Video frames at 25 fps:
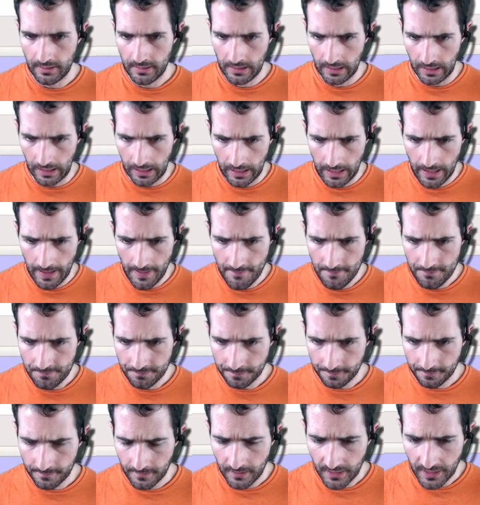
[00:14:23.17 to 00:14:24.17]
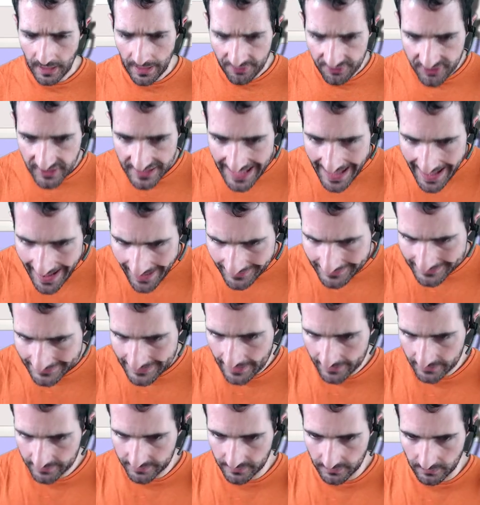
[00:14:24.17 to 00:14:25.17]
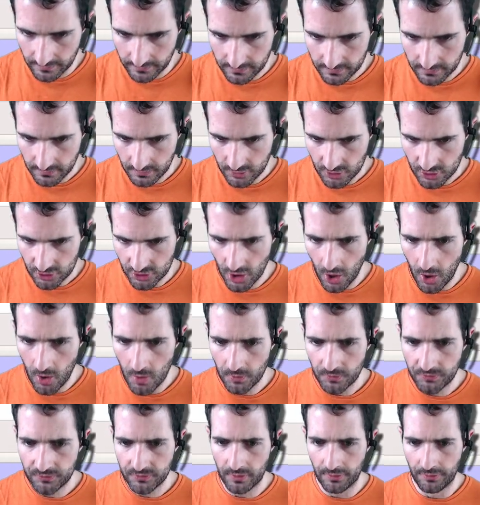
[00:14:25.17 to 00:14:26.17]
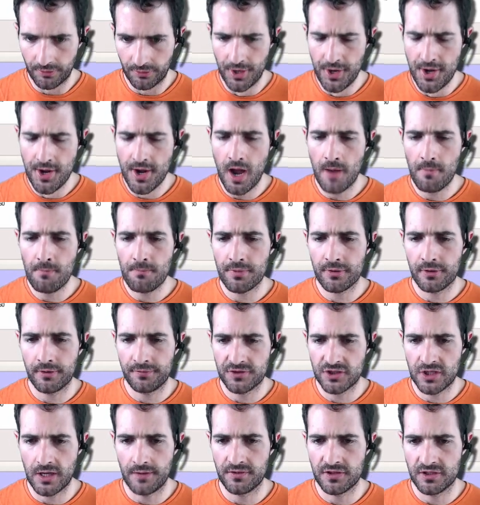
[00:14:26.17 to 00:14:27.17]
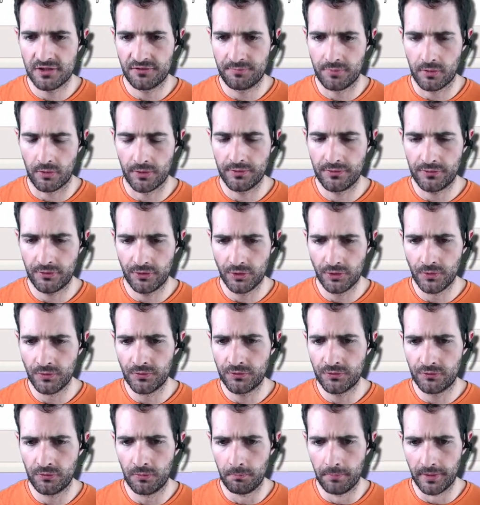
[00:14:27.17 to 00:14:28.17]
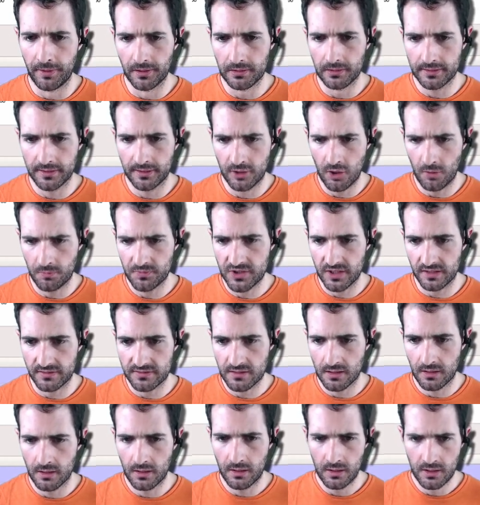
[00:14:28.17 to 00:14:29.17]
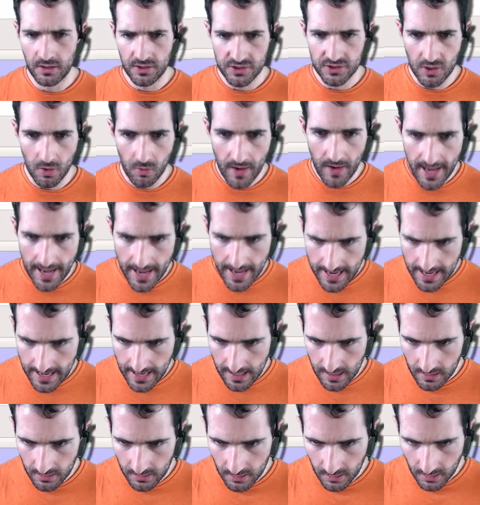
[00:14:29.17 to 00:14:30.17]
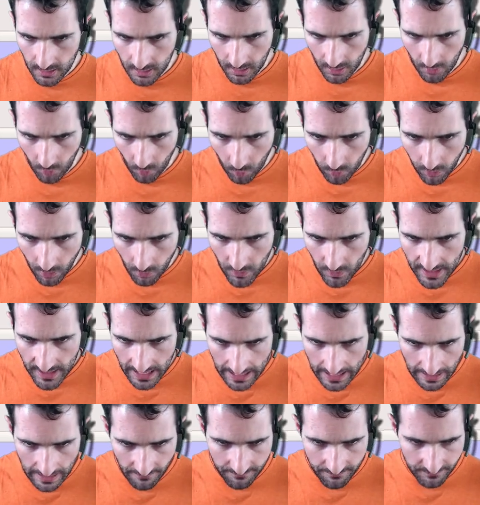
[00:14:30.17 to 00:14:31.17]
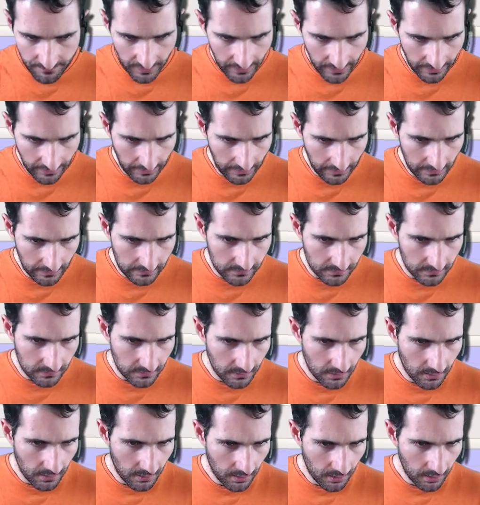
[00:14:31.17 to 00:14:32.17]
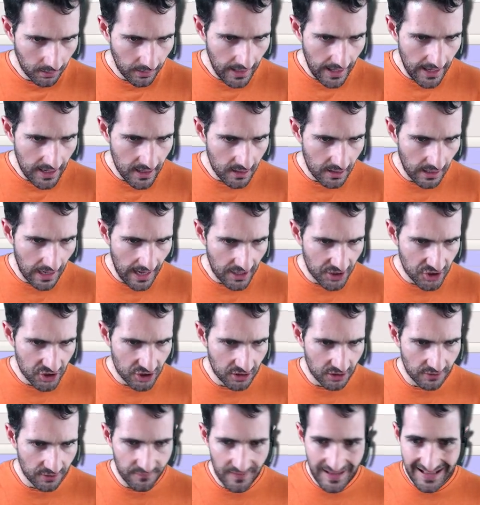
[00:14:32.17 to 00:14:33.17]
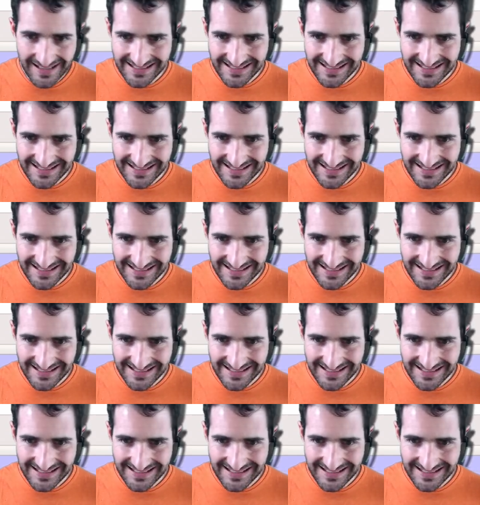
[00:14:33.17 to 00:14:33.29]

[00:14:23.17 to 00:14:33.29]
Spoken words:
The x-axis shows the number of Chebyshev points used to build an object. So here, what we have is a collection of